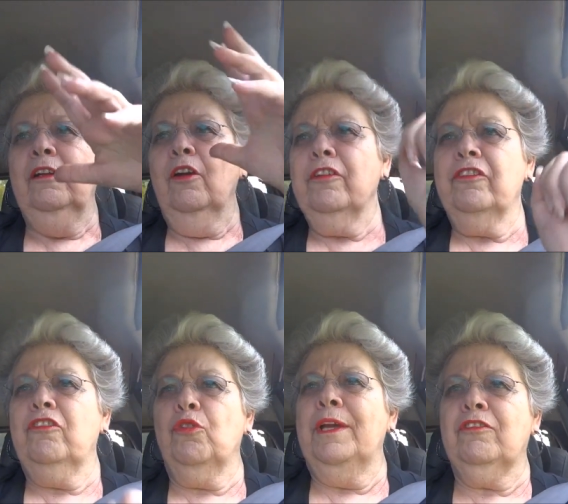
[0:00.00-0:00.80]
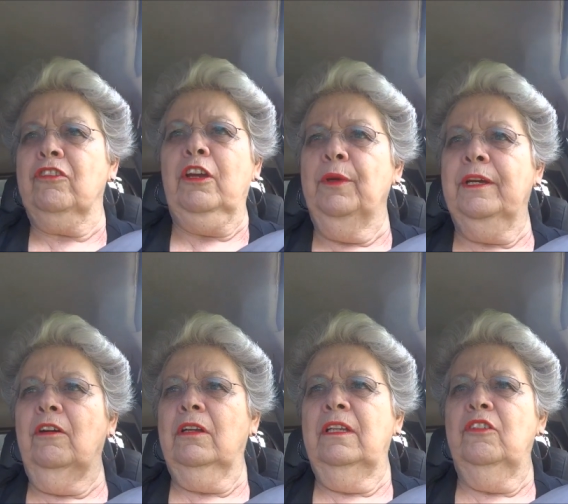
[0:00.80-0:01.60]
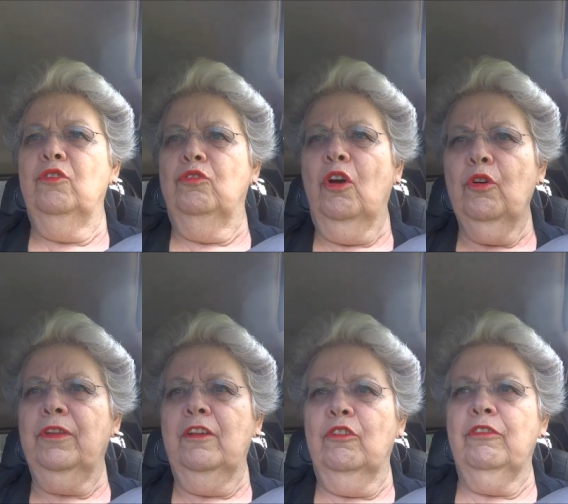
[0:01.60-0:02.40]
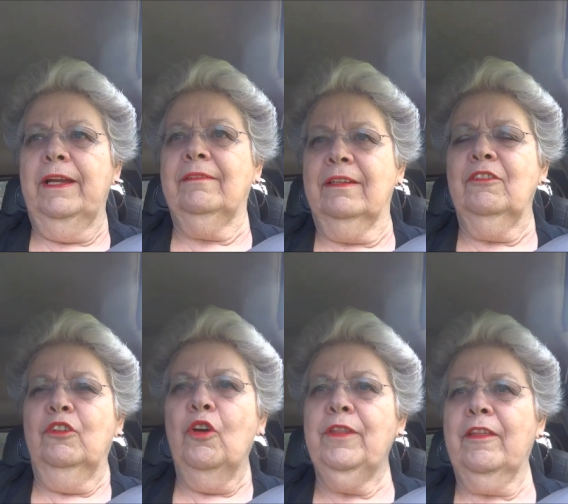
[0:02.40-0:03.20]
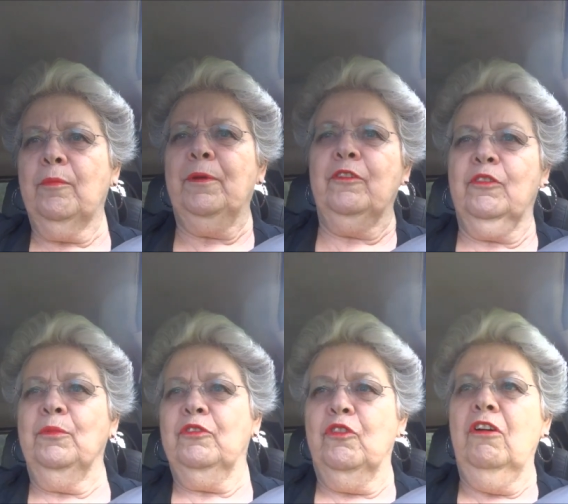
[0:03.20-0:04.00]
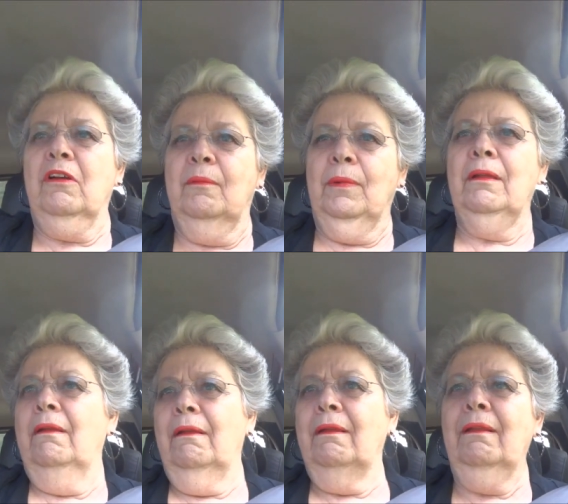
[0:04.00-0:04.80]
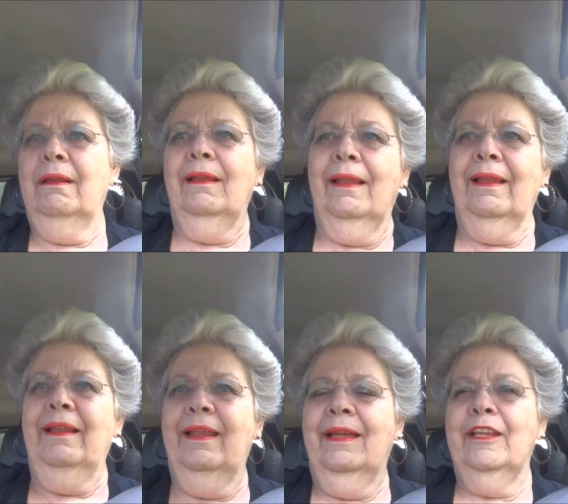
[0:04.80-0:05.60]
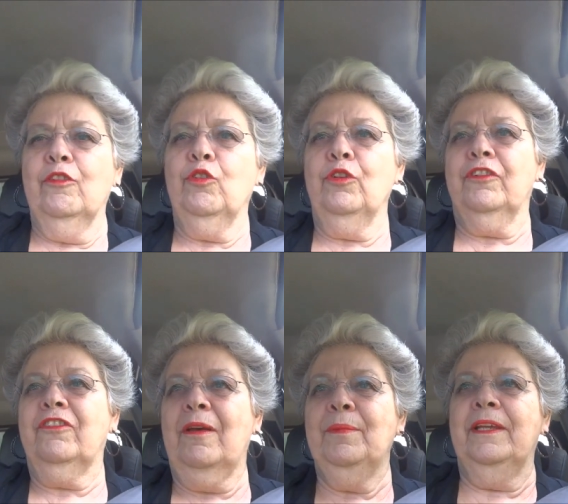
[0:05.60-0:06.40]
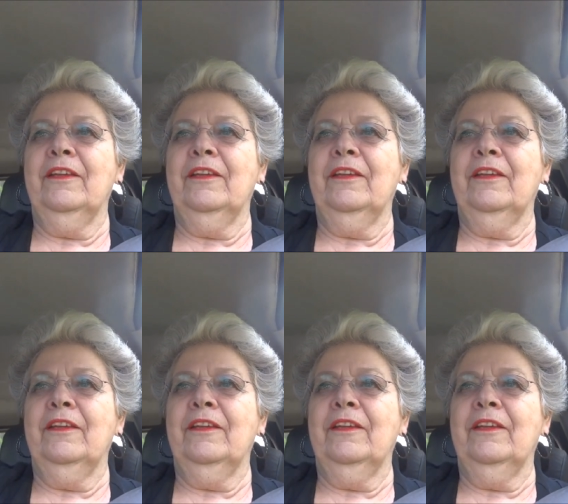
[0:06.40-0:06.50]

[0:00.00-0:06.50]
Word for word: got a situation going on and you know that you're right and you know the other person was wrong and blah, blah, blah, and you talk to somebody